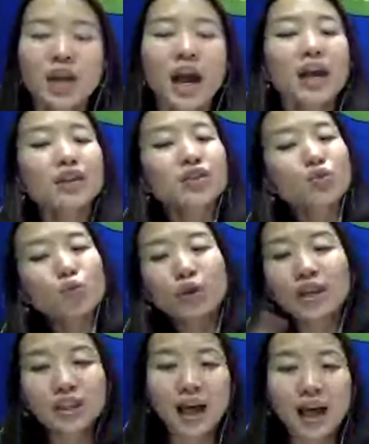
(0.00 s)
And we
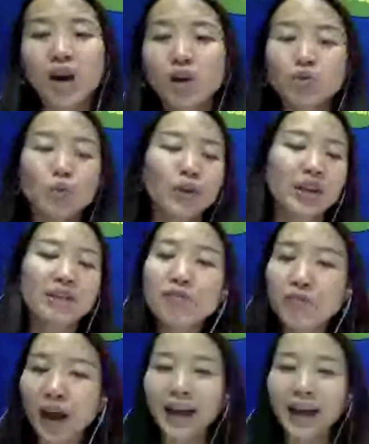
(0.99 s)

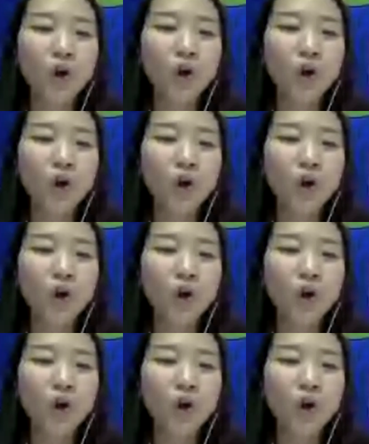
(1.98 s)
invite